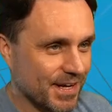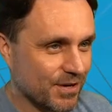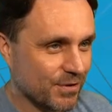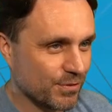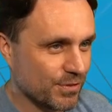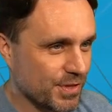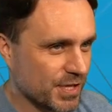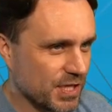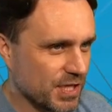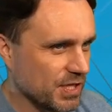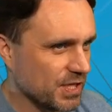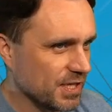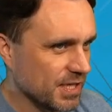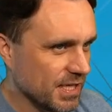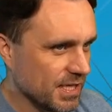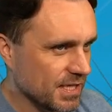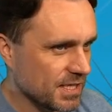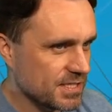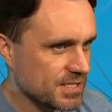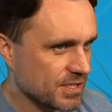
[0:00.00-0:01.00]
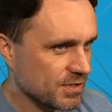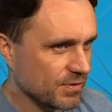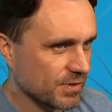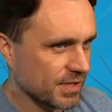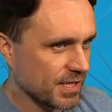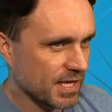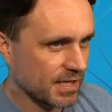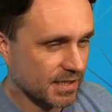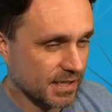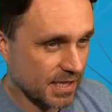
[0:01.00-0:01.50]
don't think you needed to in
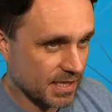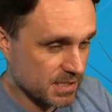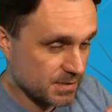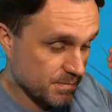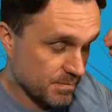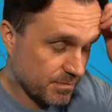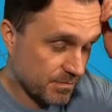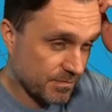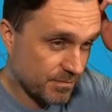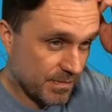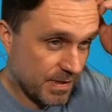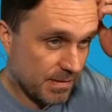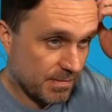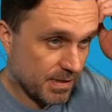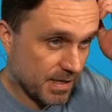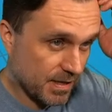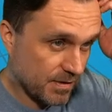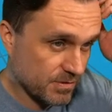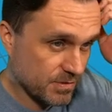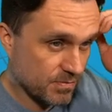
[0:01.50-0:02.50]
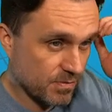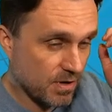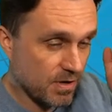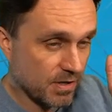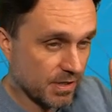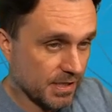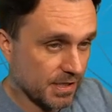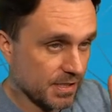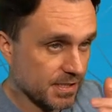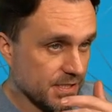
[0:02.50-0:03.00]
that case. Maybe I was
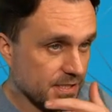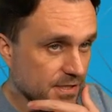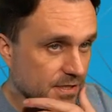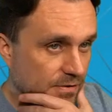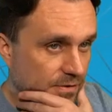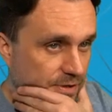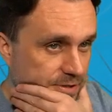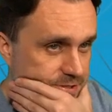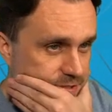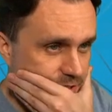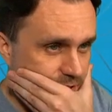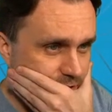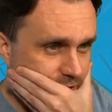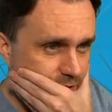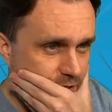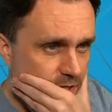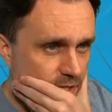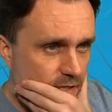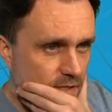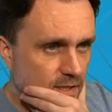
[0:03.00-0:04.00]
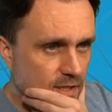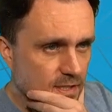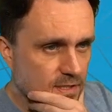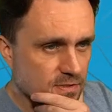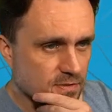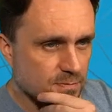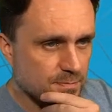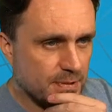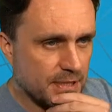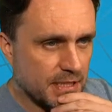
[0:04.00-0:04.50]
wrong and I didn't notice. Okay,
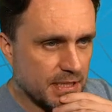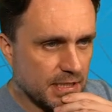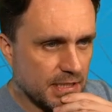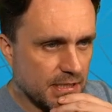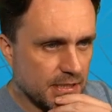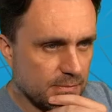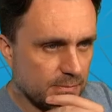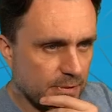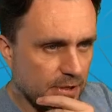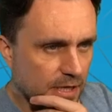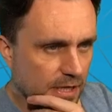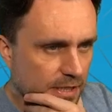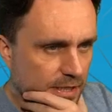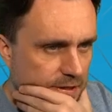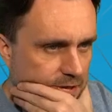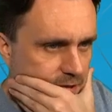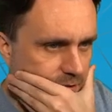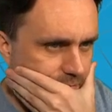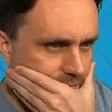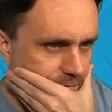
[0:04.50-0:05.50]
so is pink going to hit the bot here?